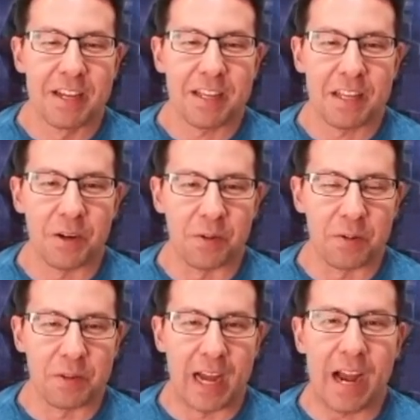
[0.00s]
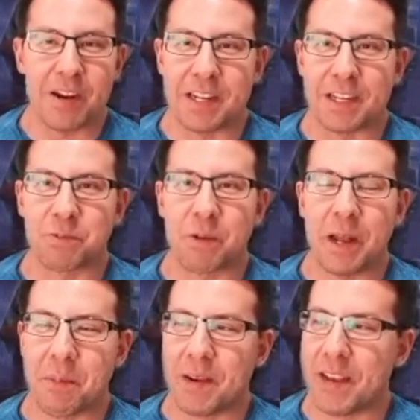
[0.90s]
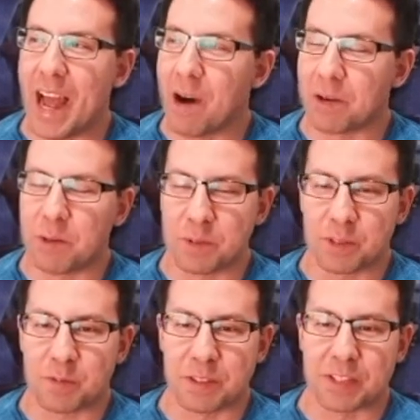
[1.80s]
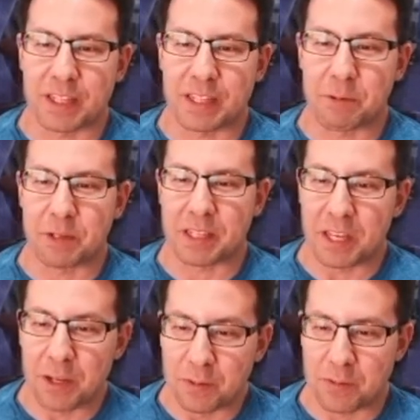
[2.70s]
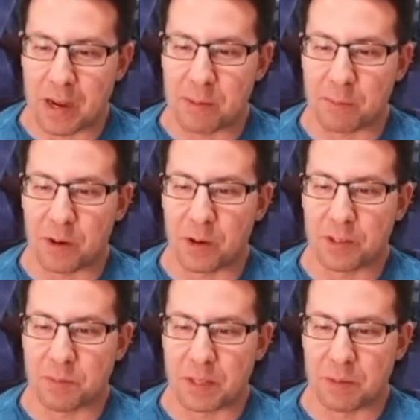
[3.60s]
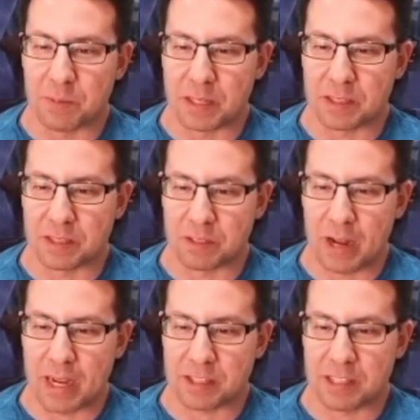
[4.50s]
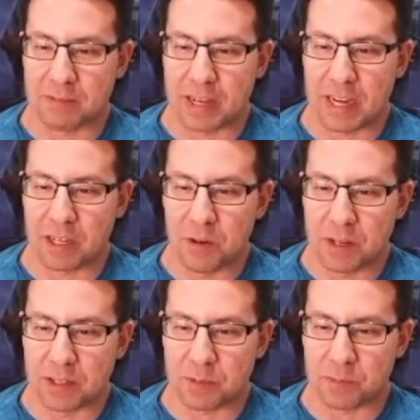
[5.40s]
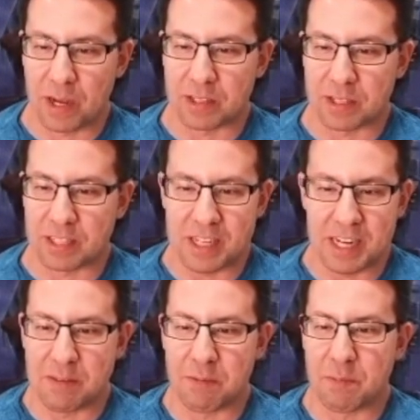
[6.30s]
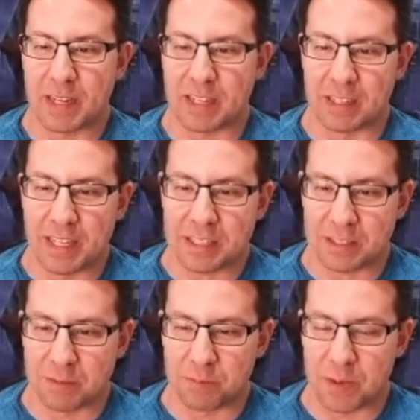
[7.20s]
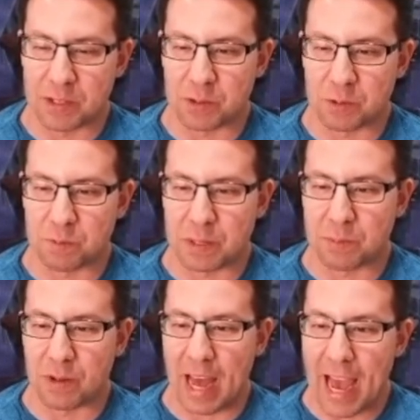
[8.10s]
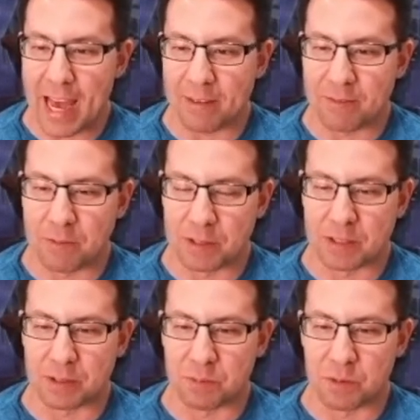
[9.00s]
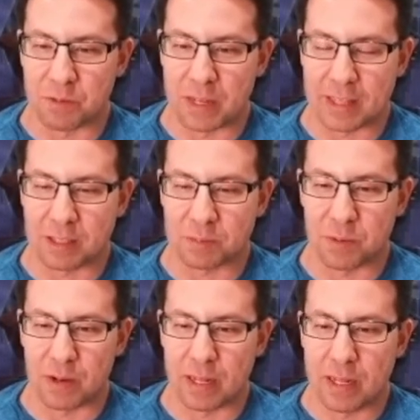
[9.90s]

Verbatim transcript: you know, the irony is right about now, it almost feels like they would kill for Amber Heard to be the biggest distraction they've got going on this project. She didn't even make the list of issues people had with this movie at this point.